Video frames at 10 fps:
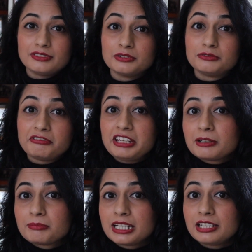a
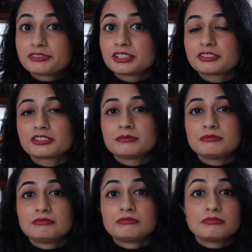weak belief
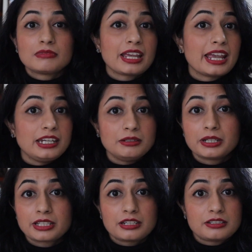system,
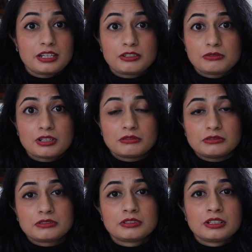anyone can take you down.